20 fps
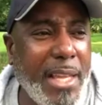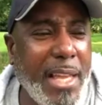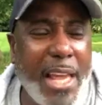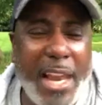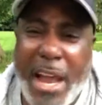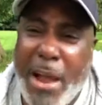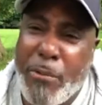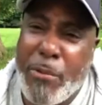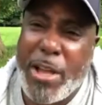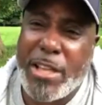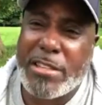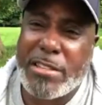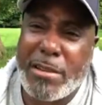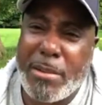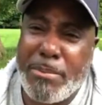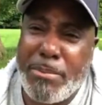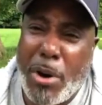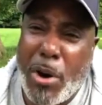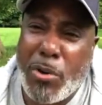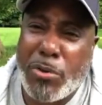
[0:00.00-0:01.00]
And I read
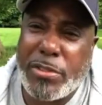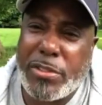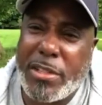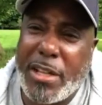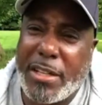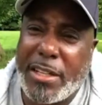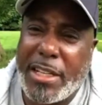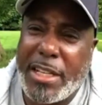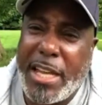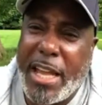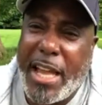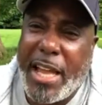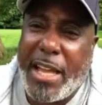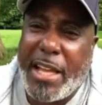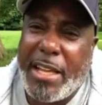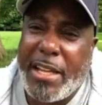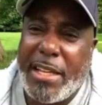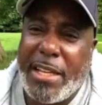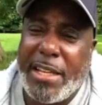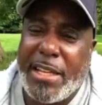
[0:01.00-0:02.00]
some posts the other
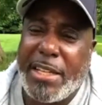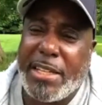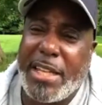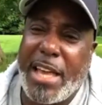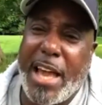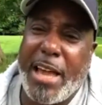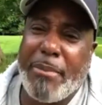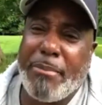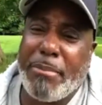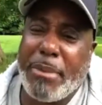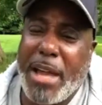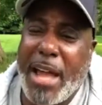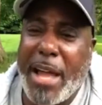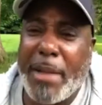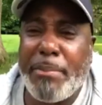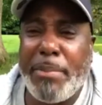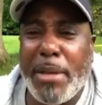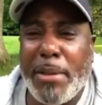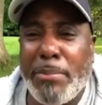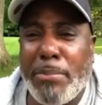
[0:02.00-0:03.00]
day that
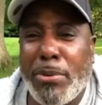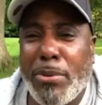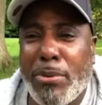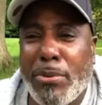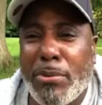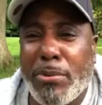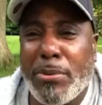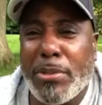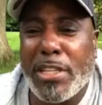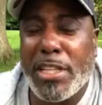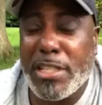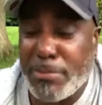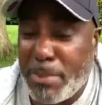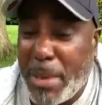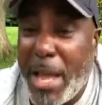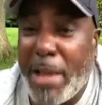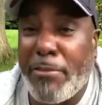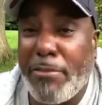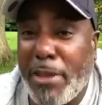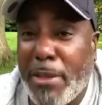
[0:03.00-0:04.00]
black people, these
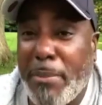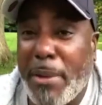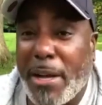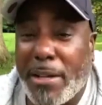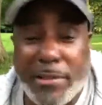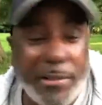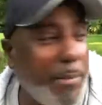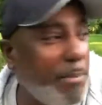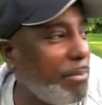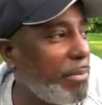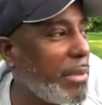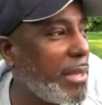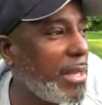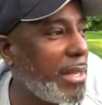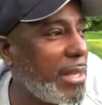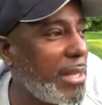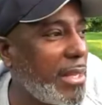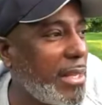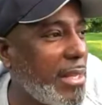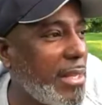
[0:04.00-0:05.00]
black females,
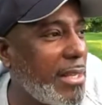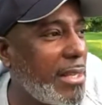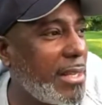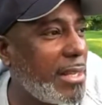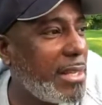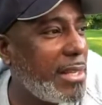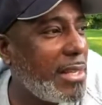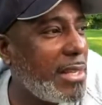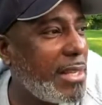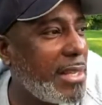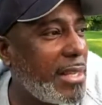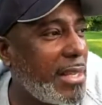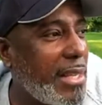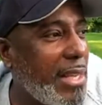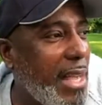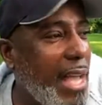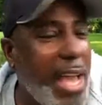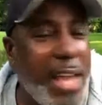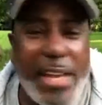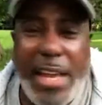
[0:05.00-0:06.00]

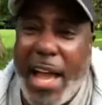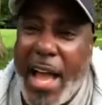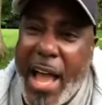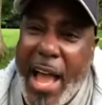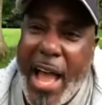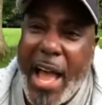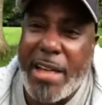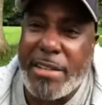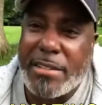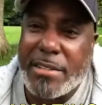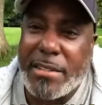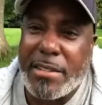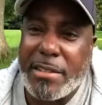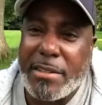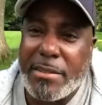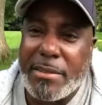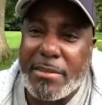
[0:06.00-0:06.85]
had to ask,